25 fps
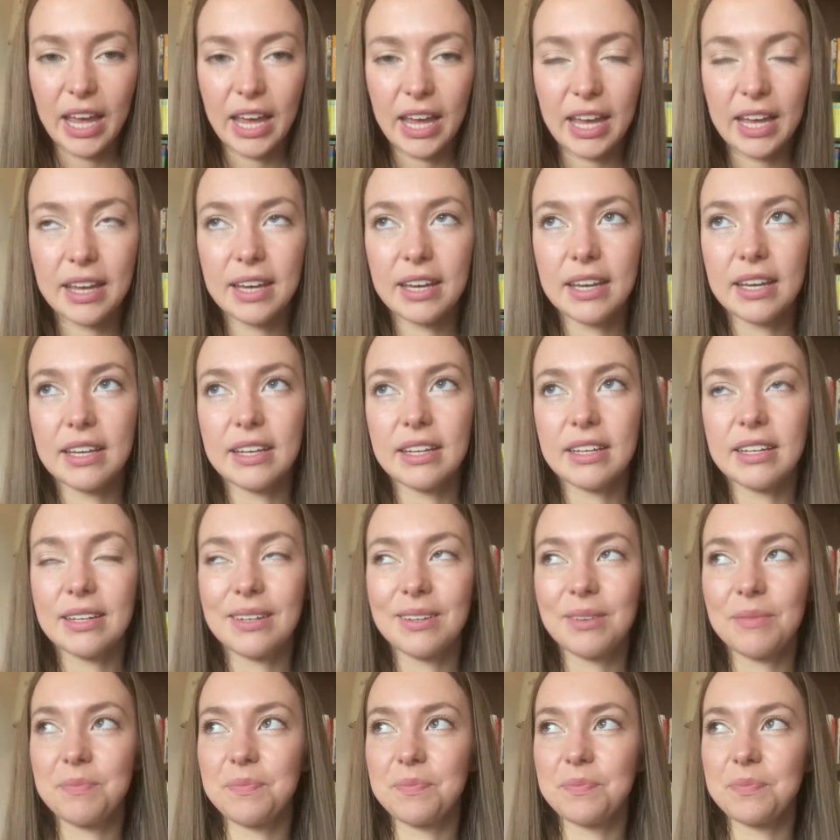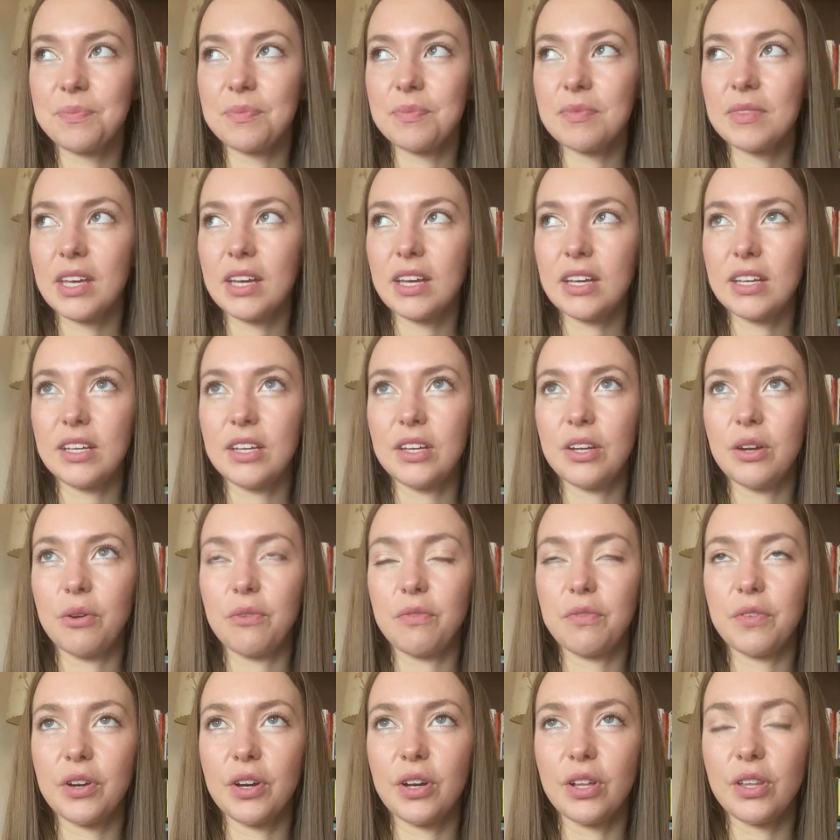And
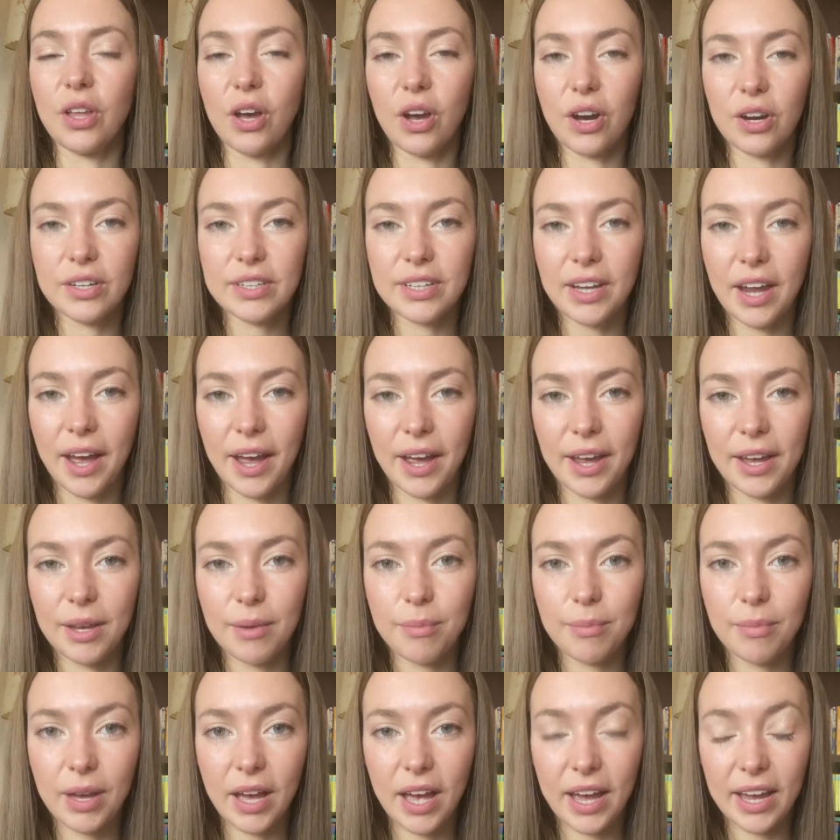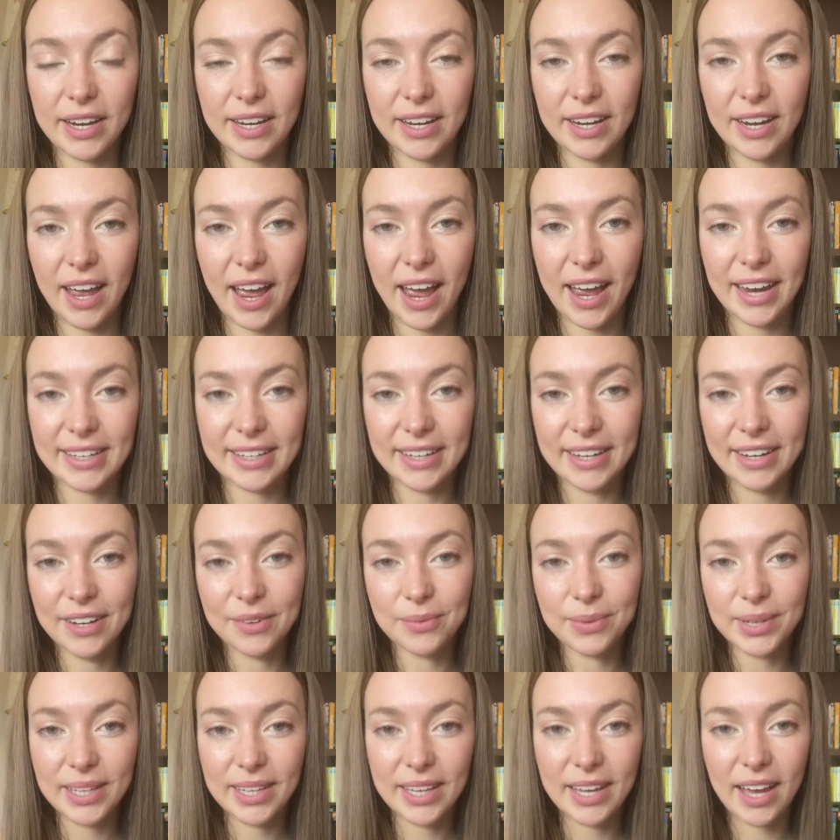for a long time I didn't
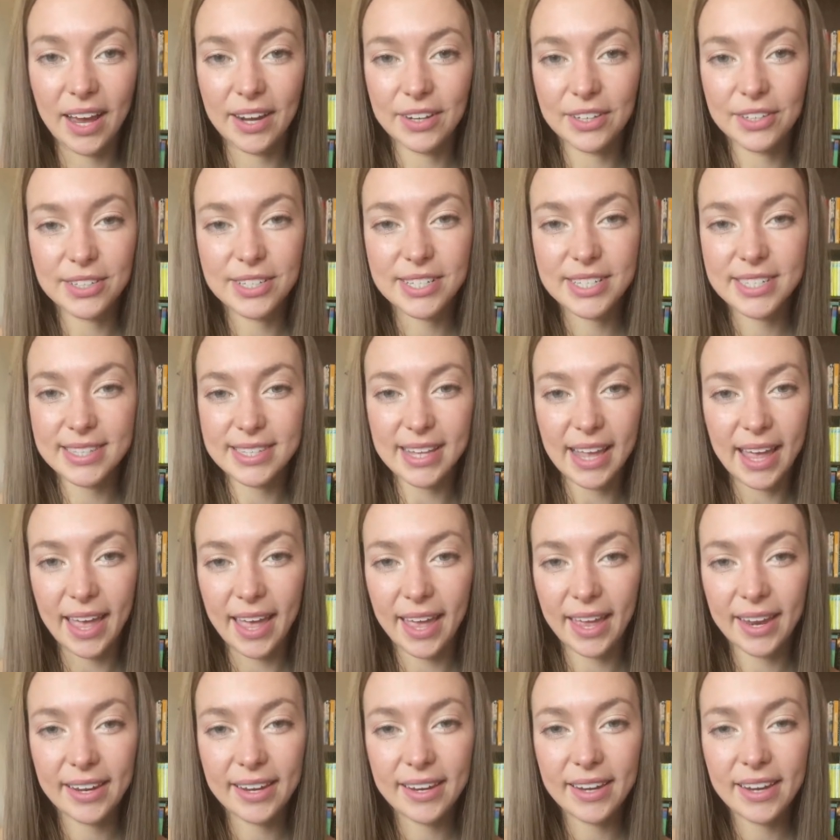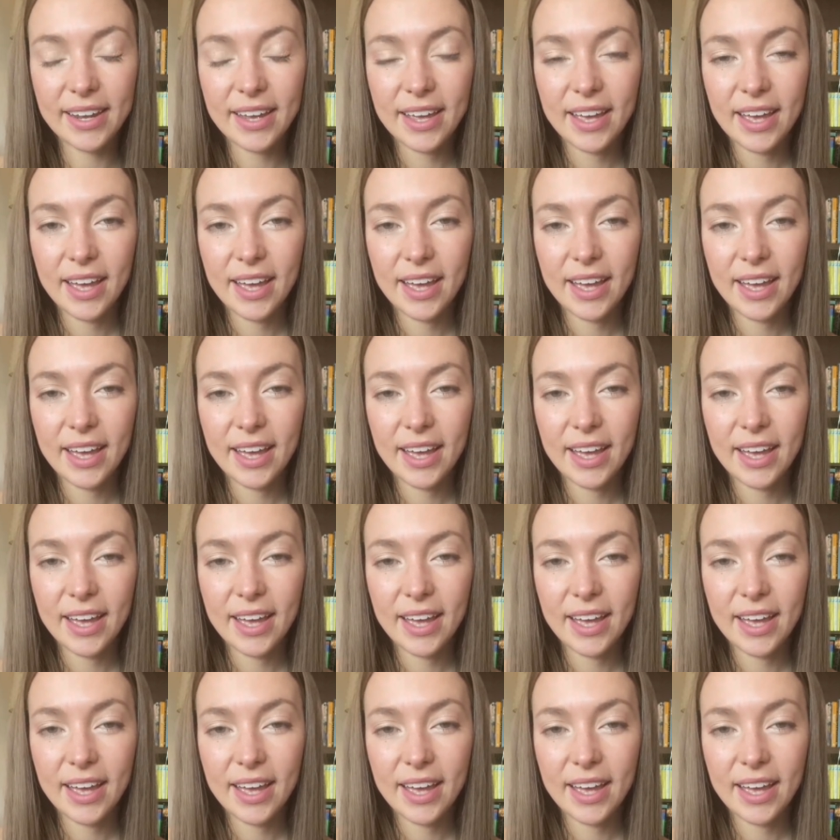really understand